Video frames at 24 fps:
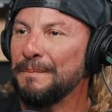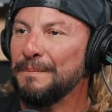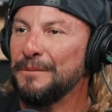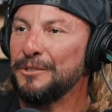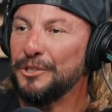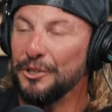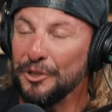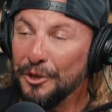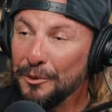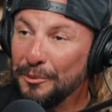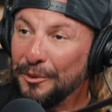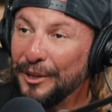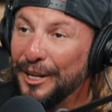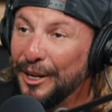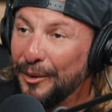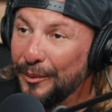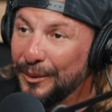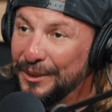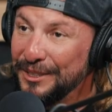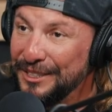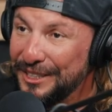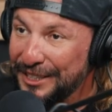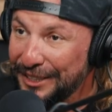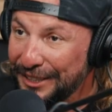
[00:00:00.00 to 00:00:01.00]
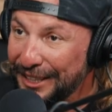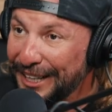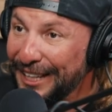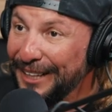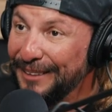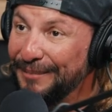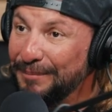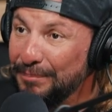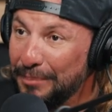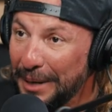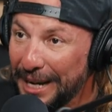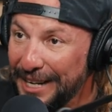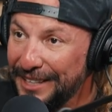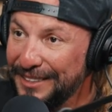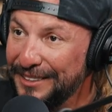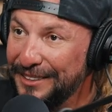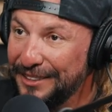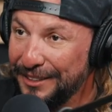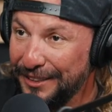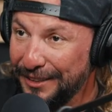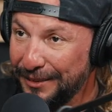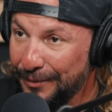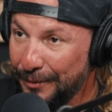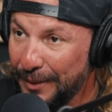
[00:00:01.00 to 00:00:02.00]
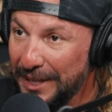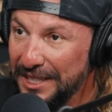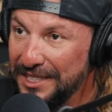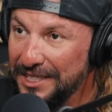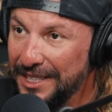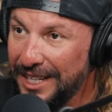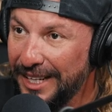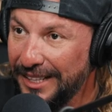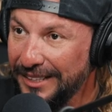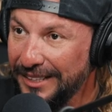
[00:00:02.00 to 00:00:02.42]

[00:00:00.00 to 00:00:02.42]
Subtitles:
So your plan was to like bike to Westside?